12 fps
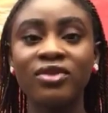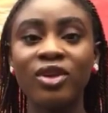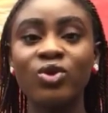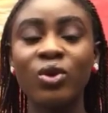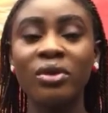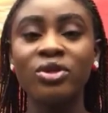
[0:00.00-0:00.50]

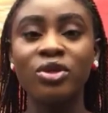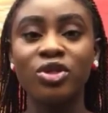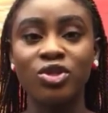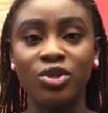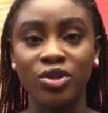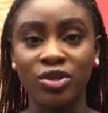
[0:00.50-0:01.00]
So I went to a
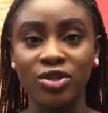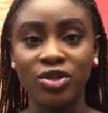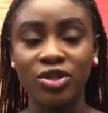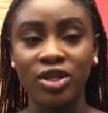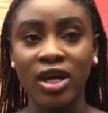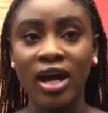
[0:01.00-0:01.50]

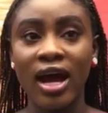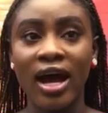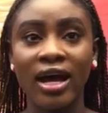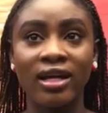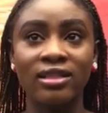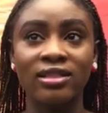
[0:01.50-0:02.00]
church
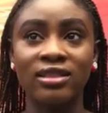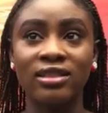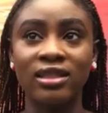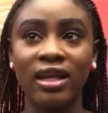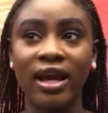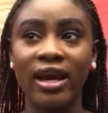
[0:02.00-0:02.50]
and
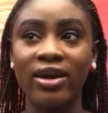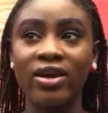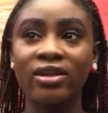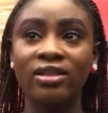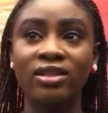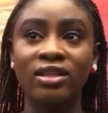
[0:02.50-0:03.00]
I
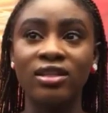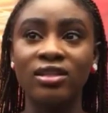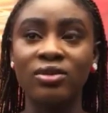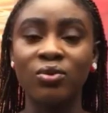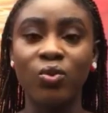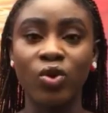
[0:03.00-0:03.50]
heard
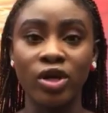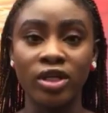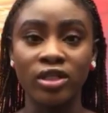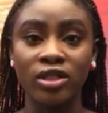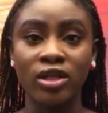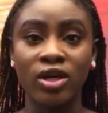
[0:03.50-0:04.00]
the
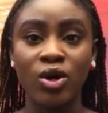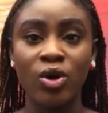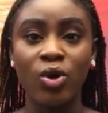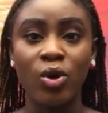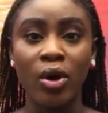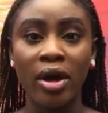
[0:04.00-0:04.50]
word
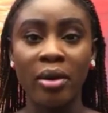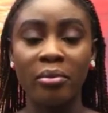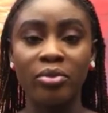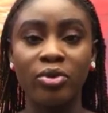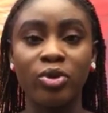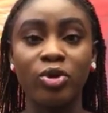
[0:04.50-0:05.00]

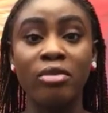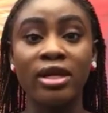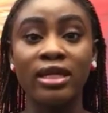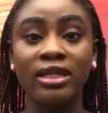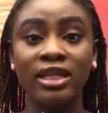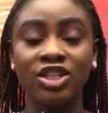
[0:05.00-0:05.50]
um
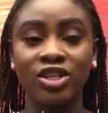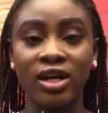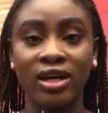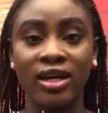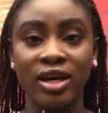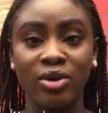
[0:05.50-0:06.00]

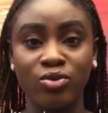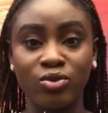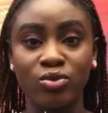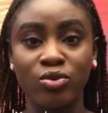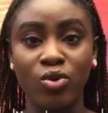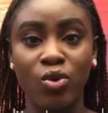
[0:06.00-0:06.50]
Ogbeninija
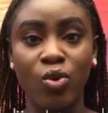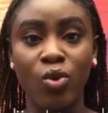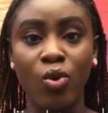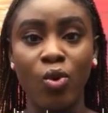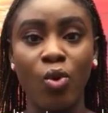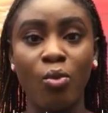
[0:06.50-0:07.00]
Keru
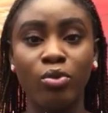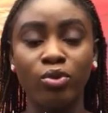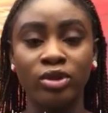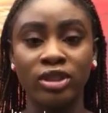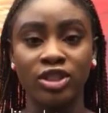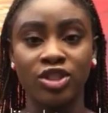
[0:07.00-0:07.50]

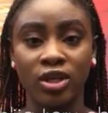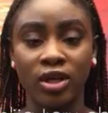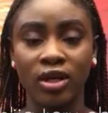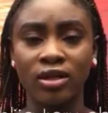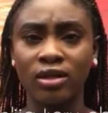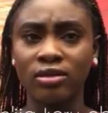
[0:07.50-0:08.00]
nija,"
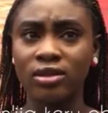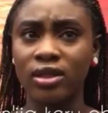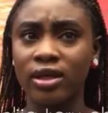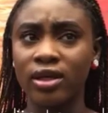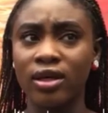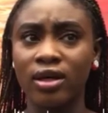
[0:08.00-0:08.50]
and I was
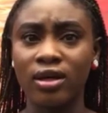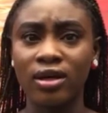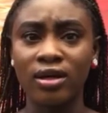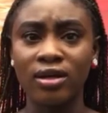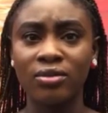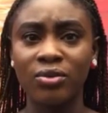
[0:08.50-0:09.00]
like
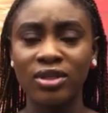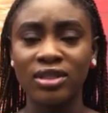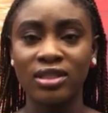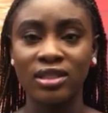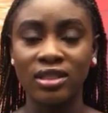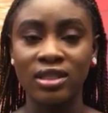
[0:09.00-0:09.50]
uh what's
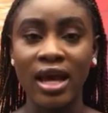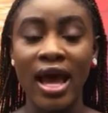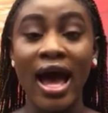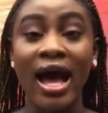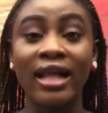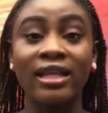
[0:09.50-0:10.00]
this
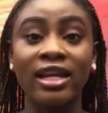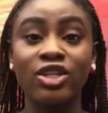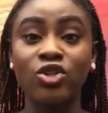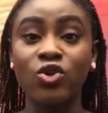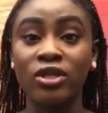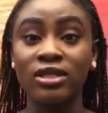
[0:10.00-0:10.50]
and then I
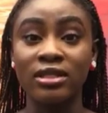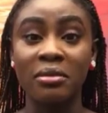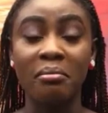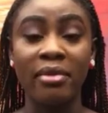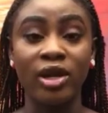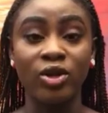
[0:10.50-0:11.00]
just got the
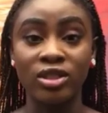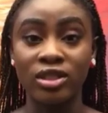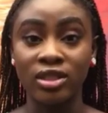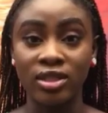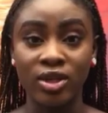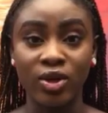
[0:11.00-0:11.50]

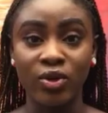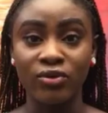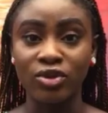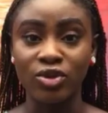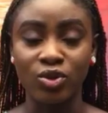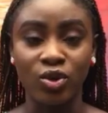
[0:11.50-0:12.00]
melody of
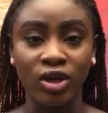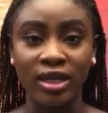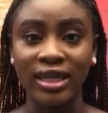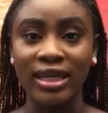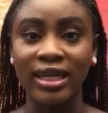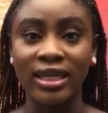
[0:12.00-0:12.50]
the song
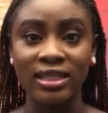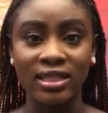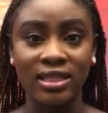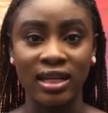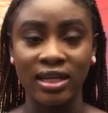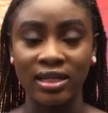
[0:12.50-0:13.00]

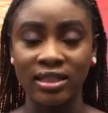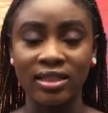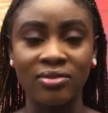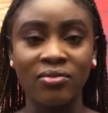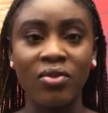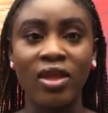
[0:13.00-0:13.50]
instantly
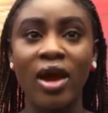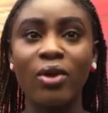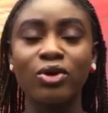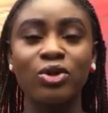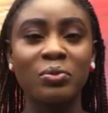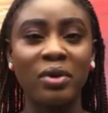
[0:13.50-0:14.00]
I
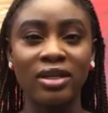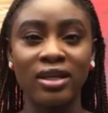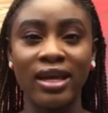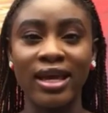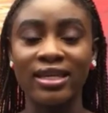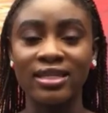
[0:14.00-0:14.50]
was super
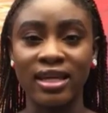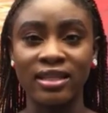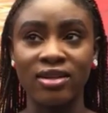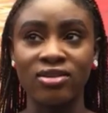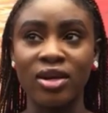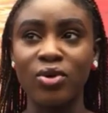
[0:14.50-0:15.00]
excited
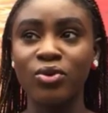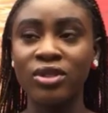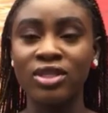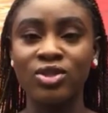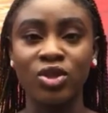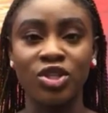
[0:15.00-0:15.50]
I was like oh this
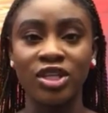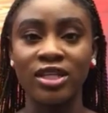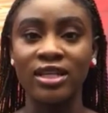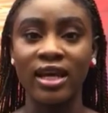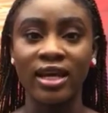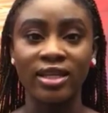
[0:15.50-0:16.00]
is such a
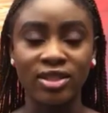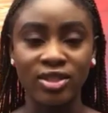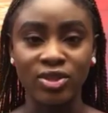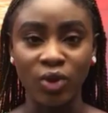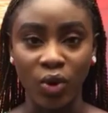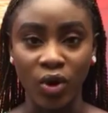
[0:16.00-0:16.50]
nice
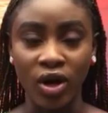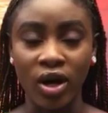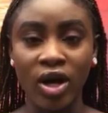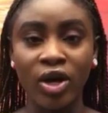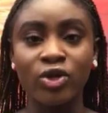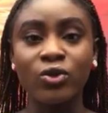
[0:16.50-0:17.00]
song
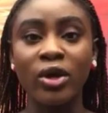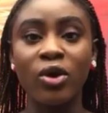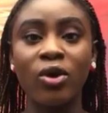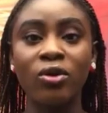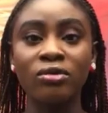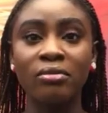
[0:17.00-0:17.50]
so I
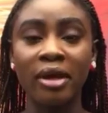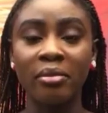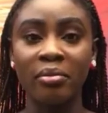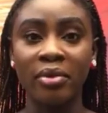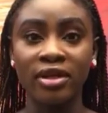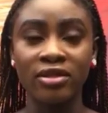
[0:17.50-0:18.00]
called my
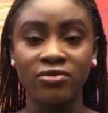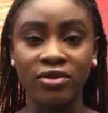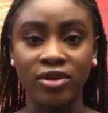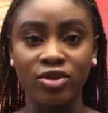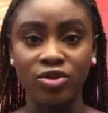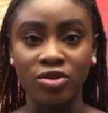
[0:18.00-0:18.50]
best
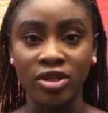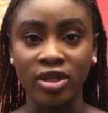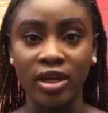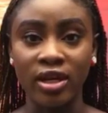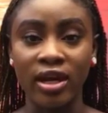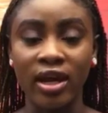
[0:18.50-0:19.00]
friend
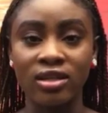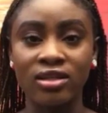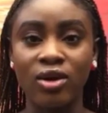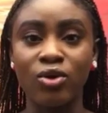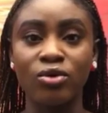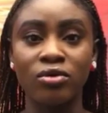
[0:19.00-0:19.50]
Shuri and I asked
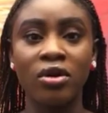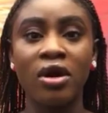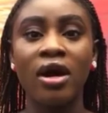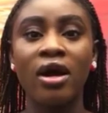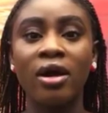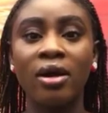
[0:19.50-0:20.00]
her oh
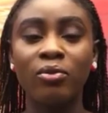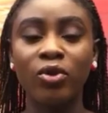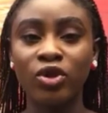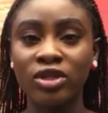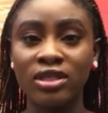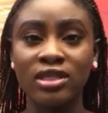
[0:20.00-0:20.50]
um, what
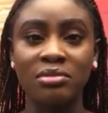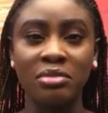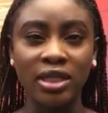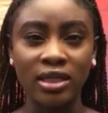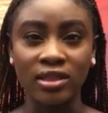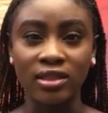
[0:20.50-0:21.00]
does this
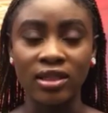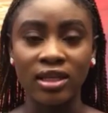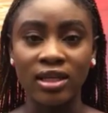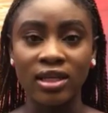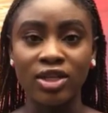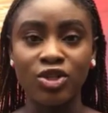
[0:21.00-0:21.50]
mean
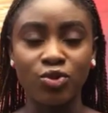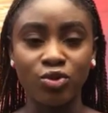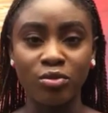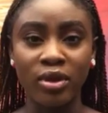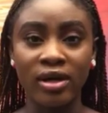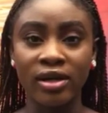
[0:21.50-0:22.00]
it's
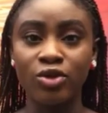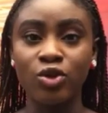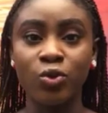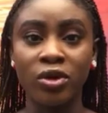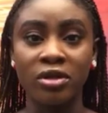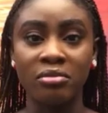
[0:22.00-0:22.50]
Yoruba and I don't know
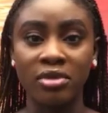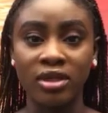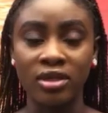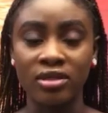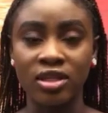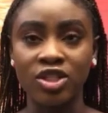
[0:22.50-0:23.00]
what it
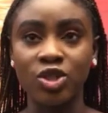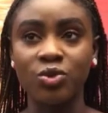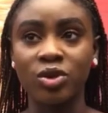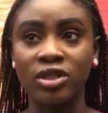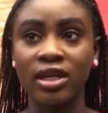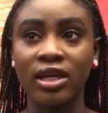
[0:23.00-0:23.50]
means and she
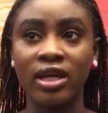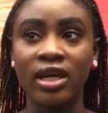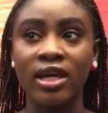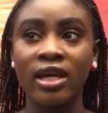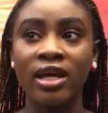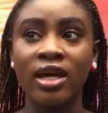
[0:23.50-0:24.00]
was like
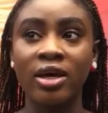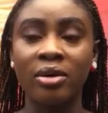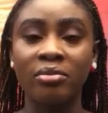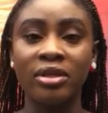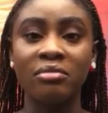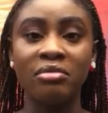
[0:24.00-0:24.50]

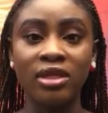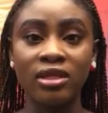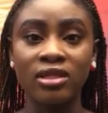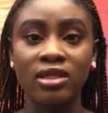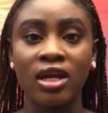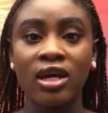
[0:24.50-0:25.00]
um, it
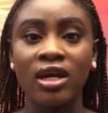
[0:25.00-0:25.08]
means